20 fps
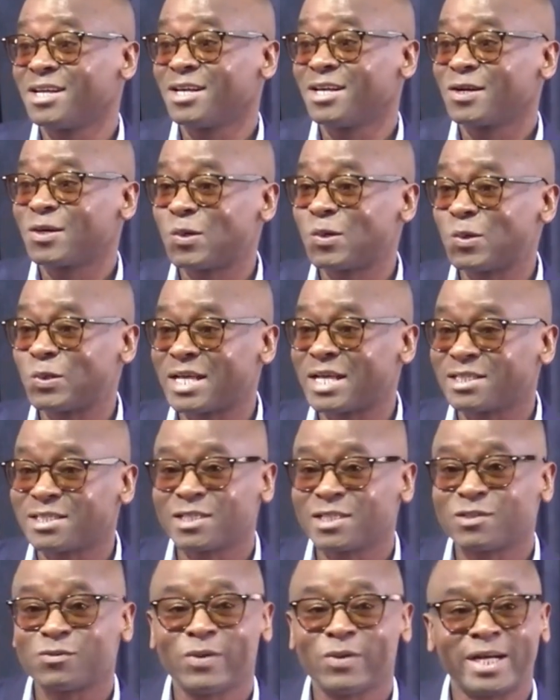Kuza Asset
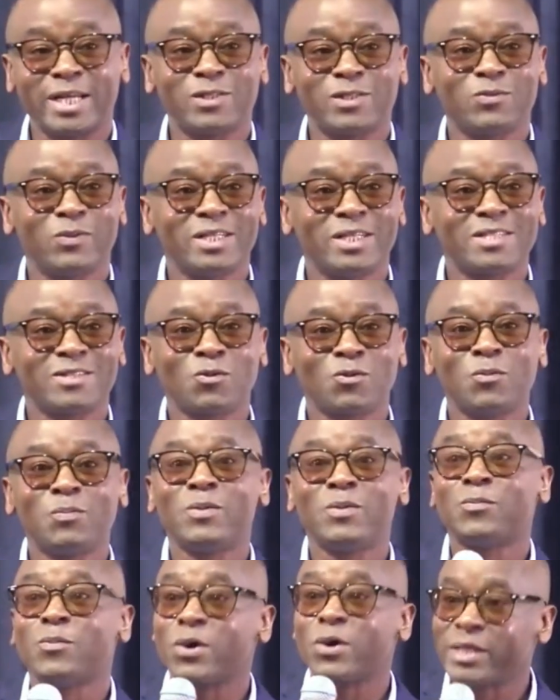Management will be
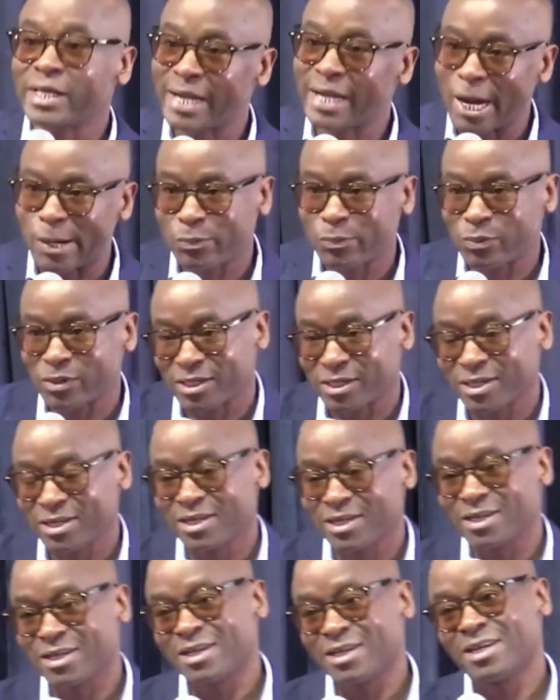more than happy
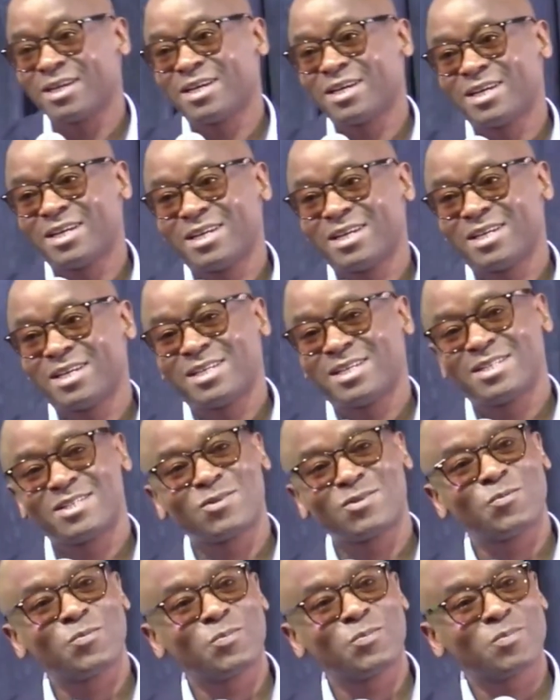to
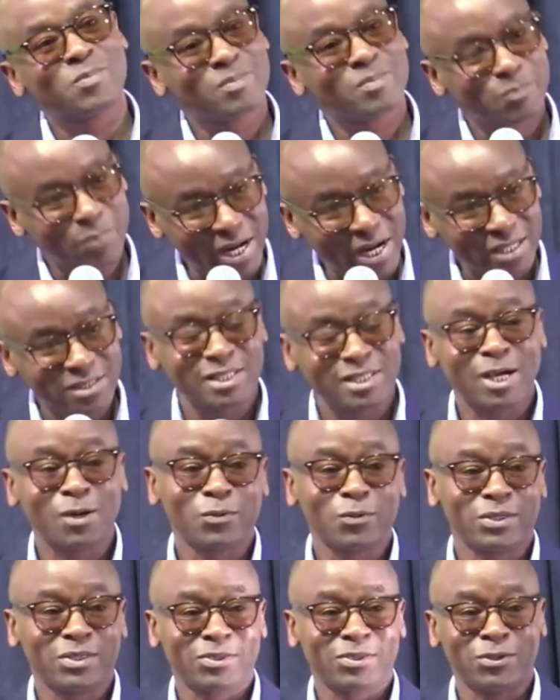partner
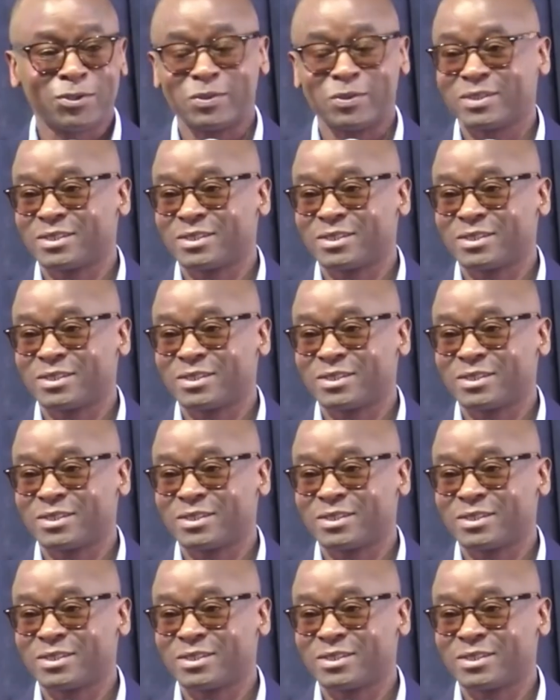with you.